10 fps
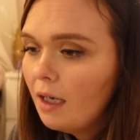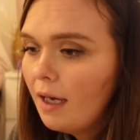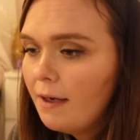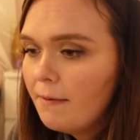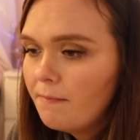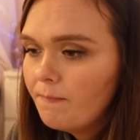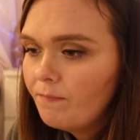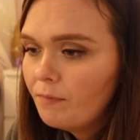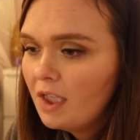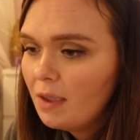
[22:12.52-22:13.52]

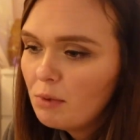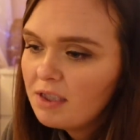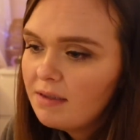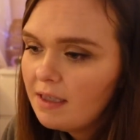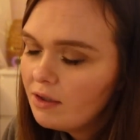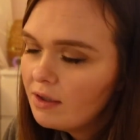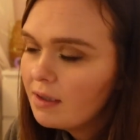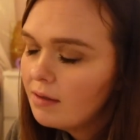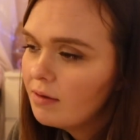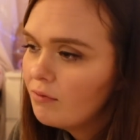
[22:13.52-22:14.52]
you know, presentation
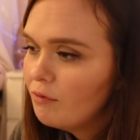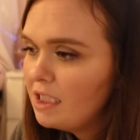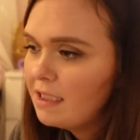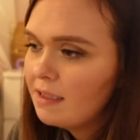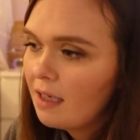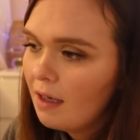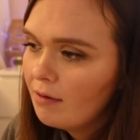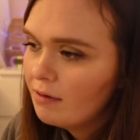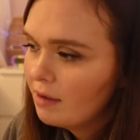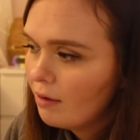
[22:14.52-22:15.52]
skills and reading
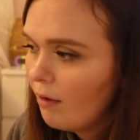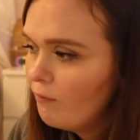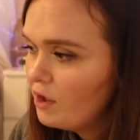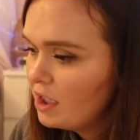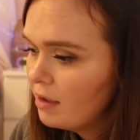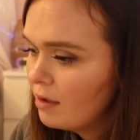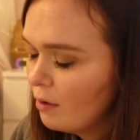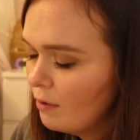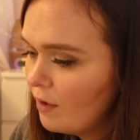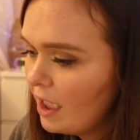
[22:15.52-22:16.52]
skills and confidence and
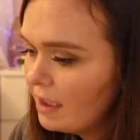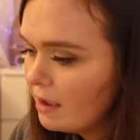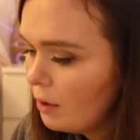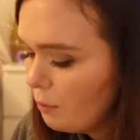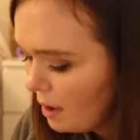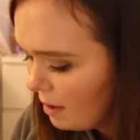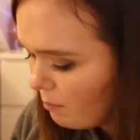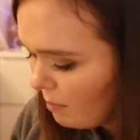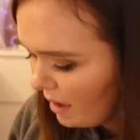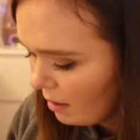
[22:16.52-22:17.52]
all of that. So
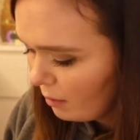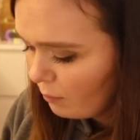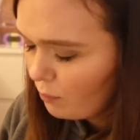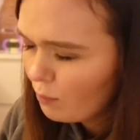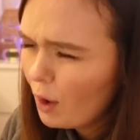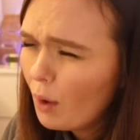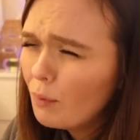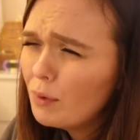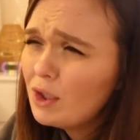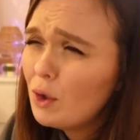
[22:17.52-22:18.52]
Bill
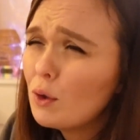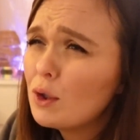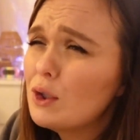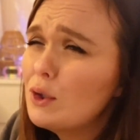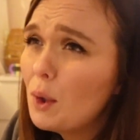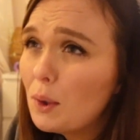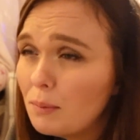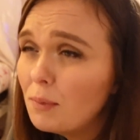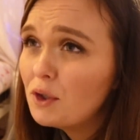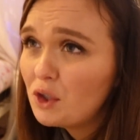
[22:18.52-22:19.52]
took so
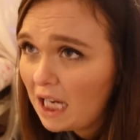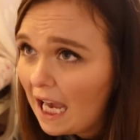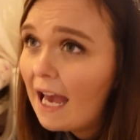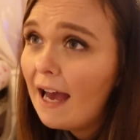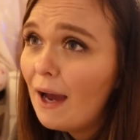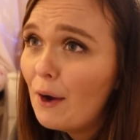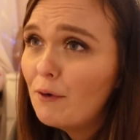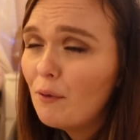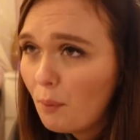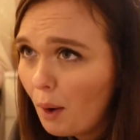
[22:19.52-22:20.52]
much care
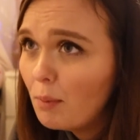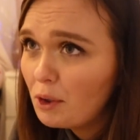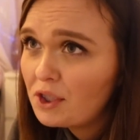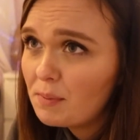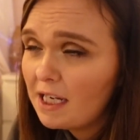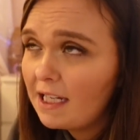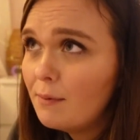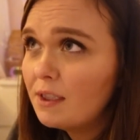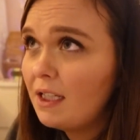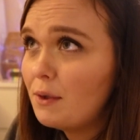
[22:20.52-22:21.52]
over what book to pick. He
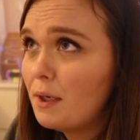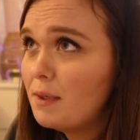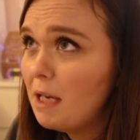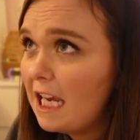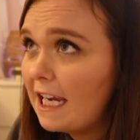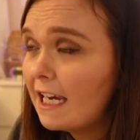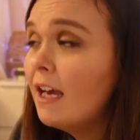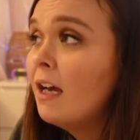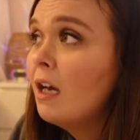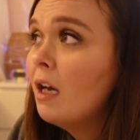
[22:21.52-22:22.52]
was like, do I pick
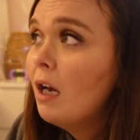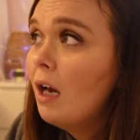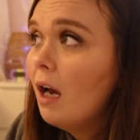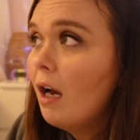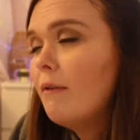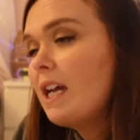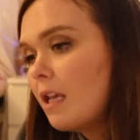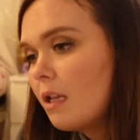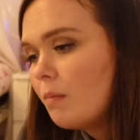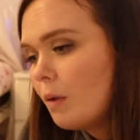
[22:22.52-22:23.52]
a
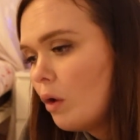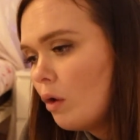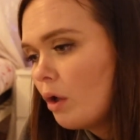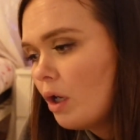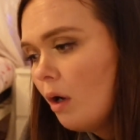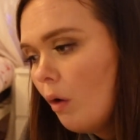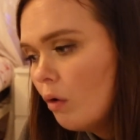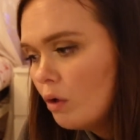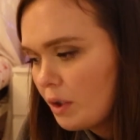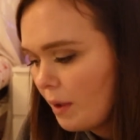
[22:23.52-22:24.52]
regular book
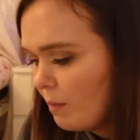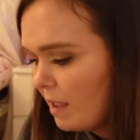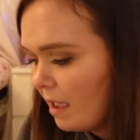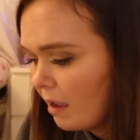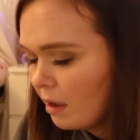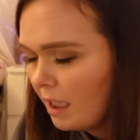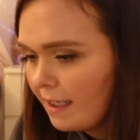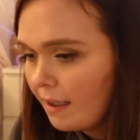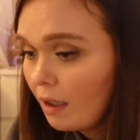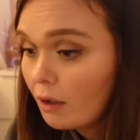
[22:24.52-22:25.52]
or do I pick
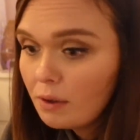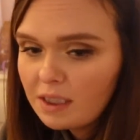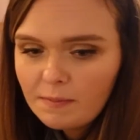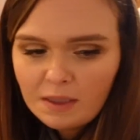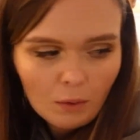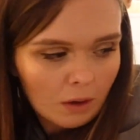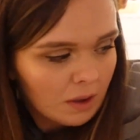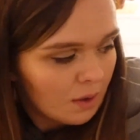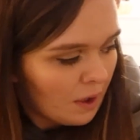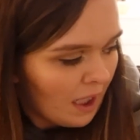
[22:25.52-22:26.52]
like a Christmas one,
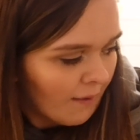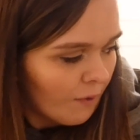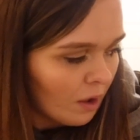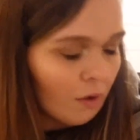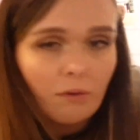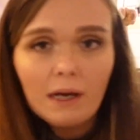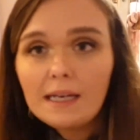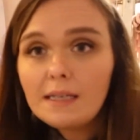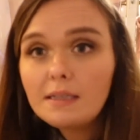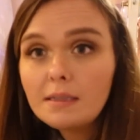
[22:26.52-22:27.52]
because we have a
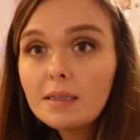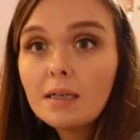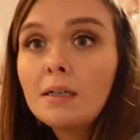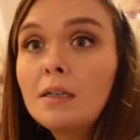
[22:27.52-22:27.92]
crate.